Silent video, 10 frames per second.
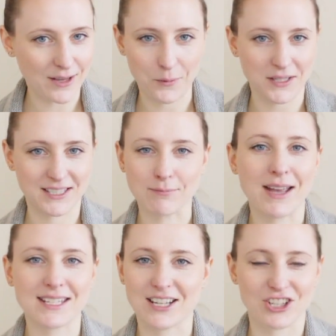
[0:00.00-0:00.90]
It wasn't
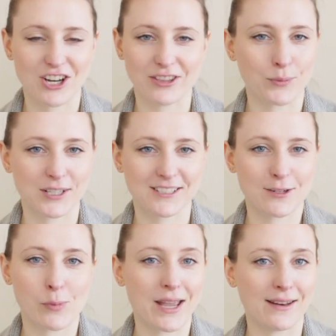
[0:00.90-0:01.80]
my tension on the
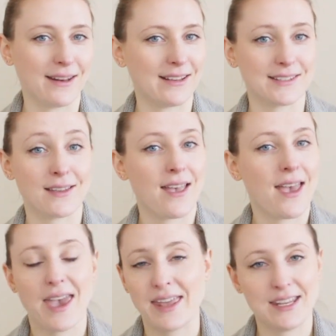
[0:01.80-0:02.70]
worsted weight. It is
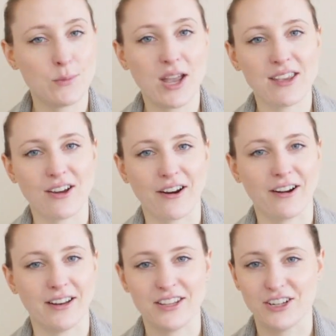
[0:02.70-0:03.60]
any weight
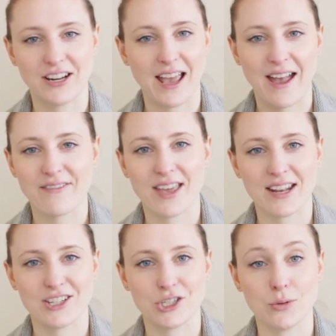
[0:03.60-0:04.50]
yarn, you're going to have
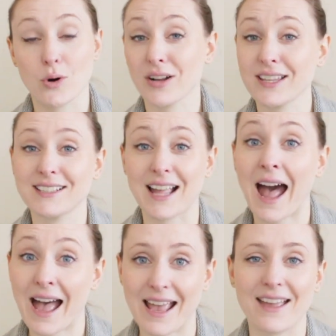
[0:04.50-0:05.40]
that issue, or at least
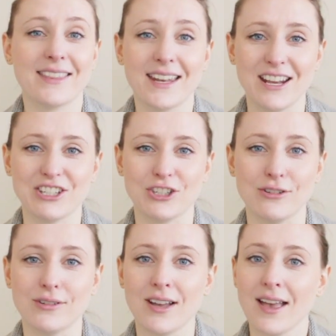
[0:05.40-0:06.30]
I had that
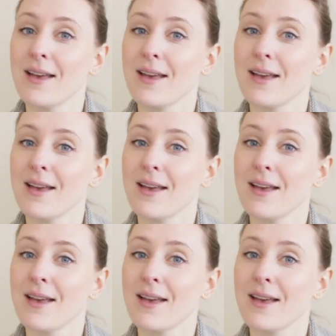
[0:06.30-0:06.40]
issue.